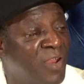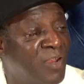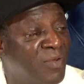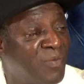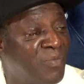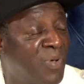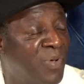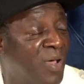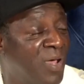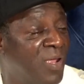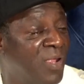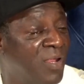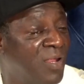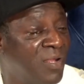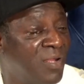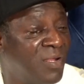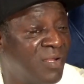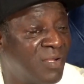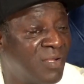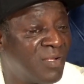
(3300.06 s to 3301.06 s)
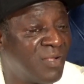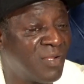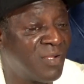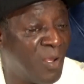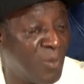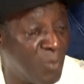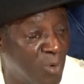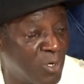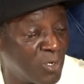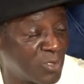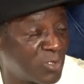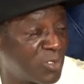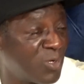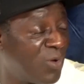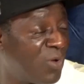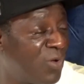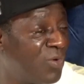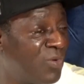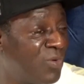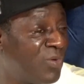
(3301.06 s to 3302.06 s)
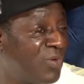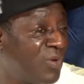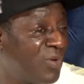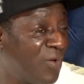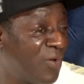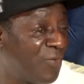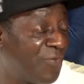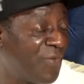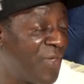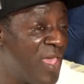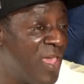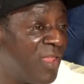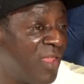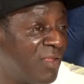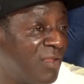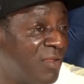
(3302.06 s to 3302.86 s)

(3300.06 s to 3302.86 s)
but I'm also a fan.